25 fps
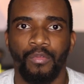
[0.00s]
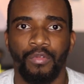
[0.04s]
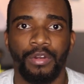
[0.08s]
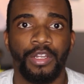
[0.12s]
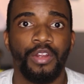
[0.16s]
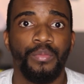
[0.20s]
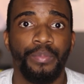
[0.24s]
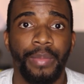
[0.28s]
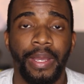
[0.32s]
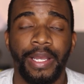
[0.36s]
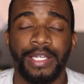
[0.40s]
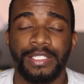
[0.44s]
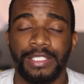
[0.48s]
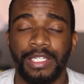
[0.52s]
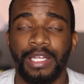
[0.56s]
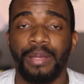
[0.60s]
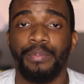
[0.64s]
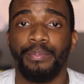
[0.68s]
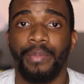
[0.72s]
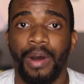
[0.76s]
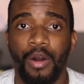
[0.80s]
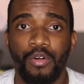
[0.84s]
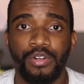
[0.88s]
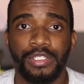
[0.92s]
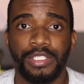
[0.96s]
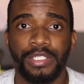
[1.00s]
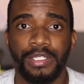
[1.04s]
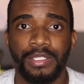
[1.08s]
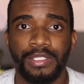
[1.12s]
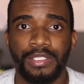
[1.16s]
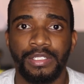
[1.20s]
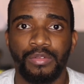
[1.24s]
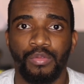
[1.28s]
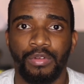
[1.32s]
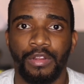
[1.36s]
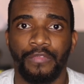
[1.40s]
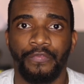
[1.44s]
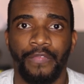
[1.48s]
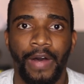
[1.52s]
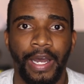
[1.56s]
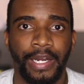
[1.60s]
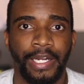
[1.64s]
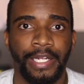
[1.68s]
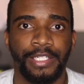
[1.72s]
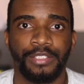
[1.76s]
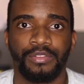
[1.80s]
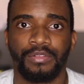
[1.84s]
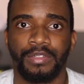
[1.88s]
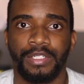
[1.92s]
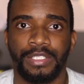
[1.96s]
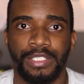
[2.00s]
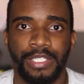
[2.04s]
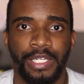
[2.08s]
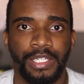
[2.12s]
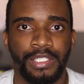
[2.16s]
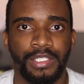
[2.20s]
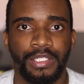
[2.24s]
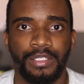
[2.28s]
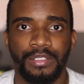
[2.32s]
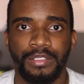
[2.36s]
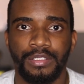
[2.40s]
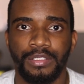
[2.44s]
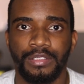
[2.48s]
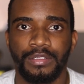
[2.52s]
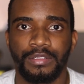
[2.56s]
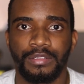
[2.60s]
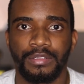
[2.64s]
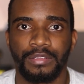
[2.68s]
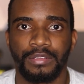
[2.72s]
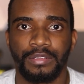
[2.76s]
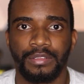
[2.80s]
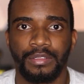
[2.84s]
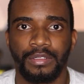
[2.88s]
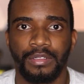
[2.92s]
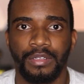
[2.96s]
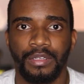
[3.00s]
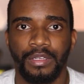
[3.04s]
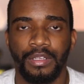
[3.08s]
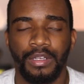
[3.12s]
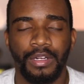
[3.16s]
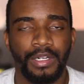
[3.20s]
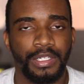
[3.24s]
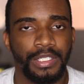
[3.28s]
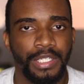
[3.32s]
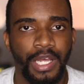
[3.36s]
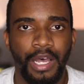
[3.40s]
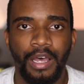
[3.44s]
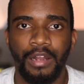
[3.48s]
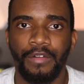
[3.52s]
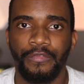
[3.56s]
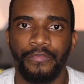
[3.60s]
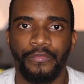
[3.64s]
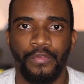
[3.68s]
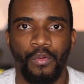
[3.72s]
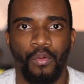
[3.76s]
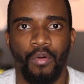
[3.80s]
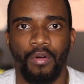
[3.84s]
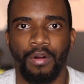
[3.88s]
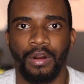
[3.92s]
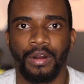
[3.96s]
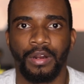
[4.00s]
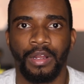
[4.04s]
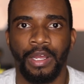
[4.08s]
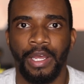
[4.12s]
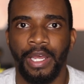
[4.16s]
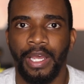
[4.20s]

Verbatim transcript: When you mix emotions with financial decisions, you're done for.